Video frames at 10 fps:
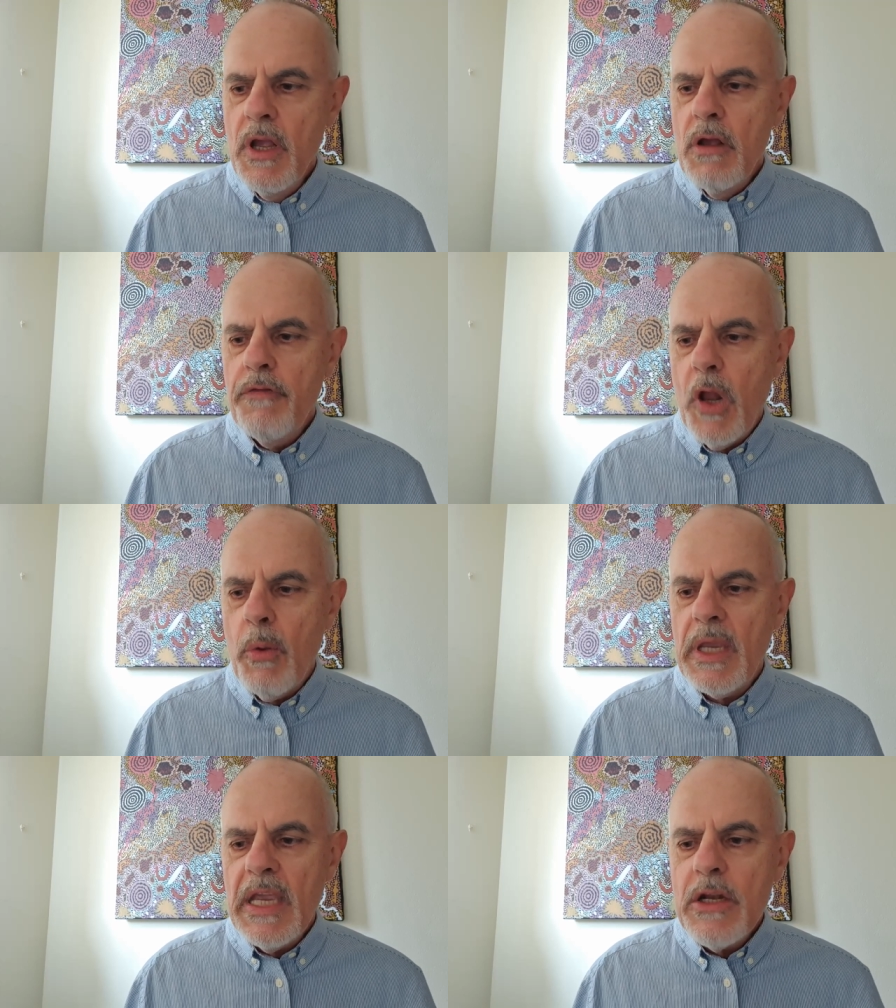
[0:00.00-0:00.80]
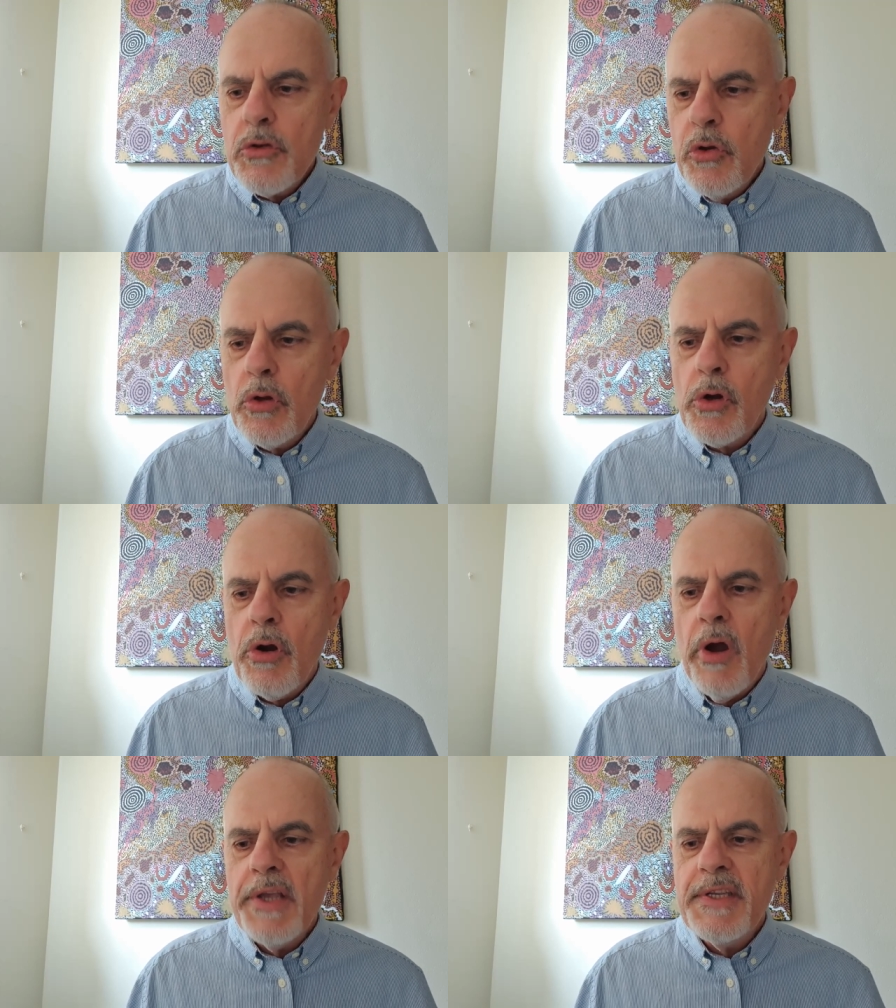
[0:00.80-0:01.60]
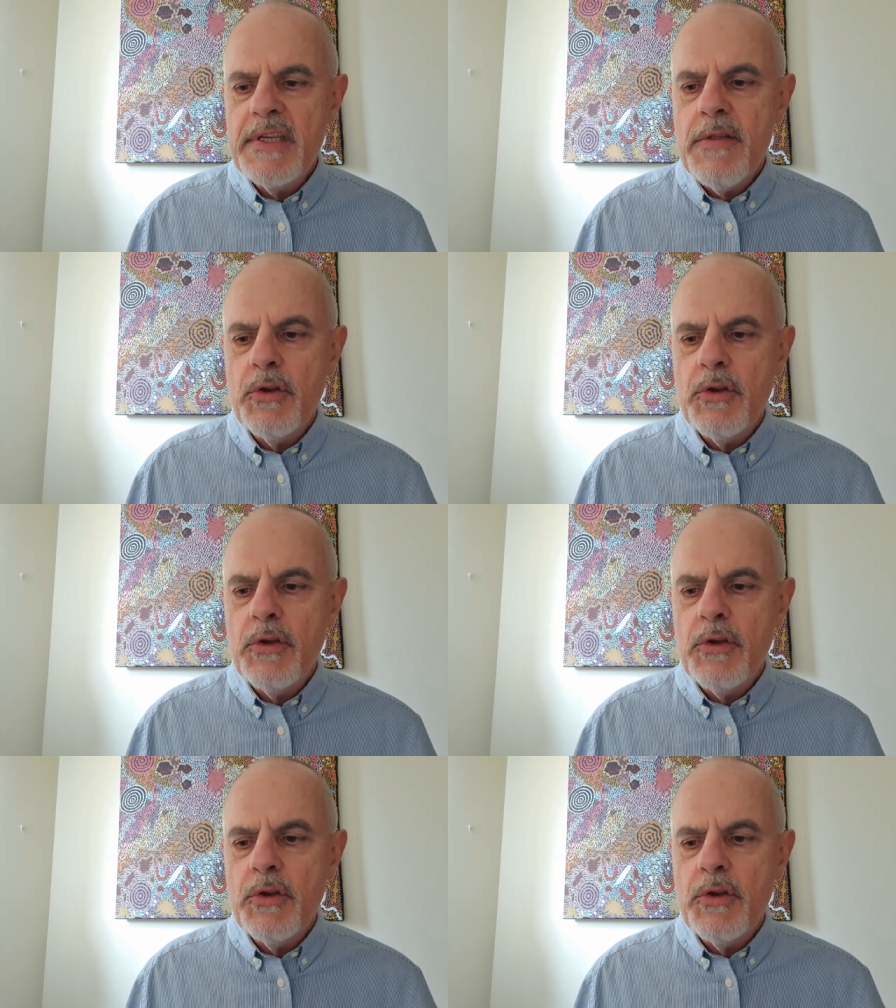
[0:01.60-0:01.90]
following internal crises in the